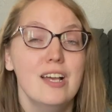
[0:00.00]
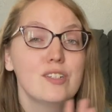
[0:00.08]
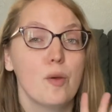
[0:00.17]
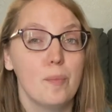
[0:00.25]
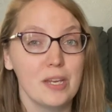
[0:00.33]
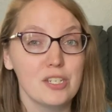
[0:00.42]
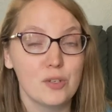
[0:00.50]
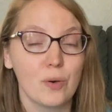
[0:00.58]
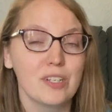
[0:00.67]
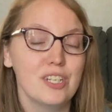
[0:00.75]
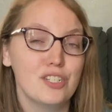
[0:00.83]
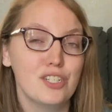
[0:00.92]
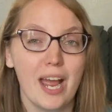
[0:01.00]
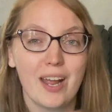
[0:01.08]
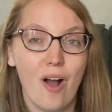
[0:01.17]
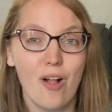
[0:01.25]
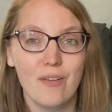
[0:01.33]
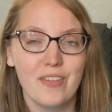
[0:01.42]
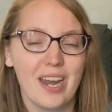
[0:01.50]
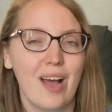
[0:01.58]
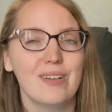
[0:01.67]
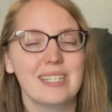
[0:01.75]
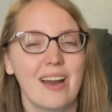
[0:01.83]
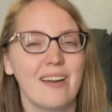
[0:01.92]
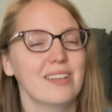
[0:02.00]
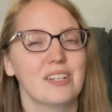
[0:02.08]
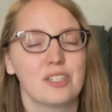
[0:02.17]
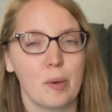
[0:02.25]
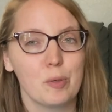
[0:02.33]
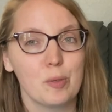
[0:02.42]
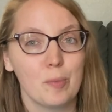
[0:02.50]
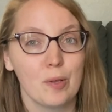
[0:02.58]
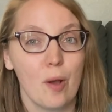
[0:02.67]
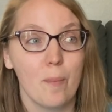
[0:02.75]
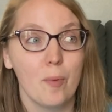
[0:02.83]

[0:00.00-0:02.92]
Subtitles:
So be sure to check all of that out down in the description below.